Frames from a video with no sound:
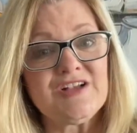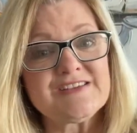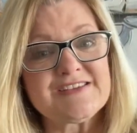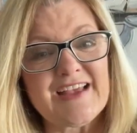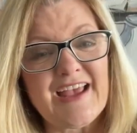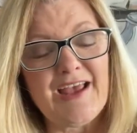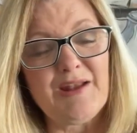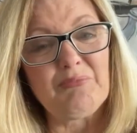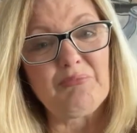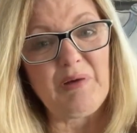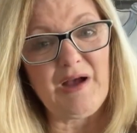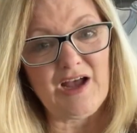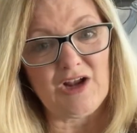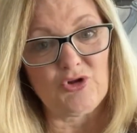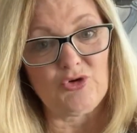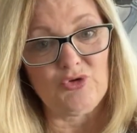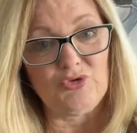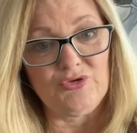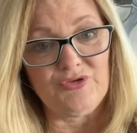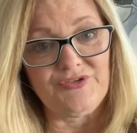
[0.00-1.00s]
and
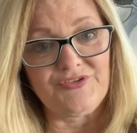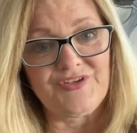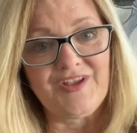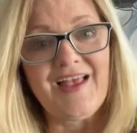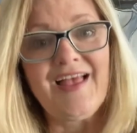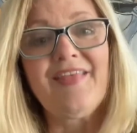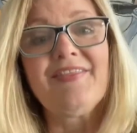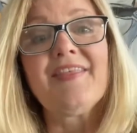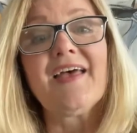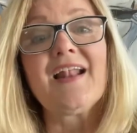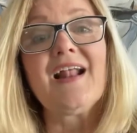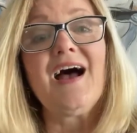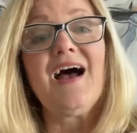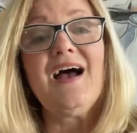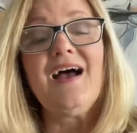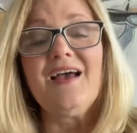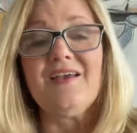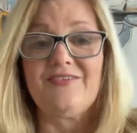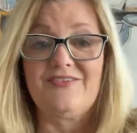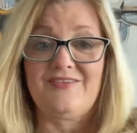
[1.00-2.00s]
potholes that
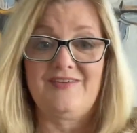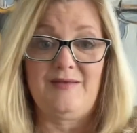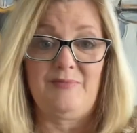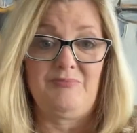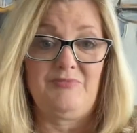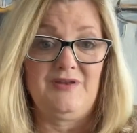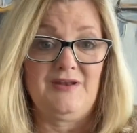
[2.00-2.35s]
I've stepped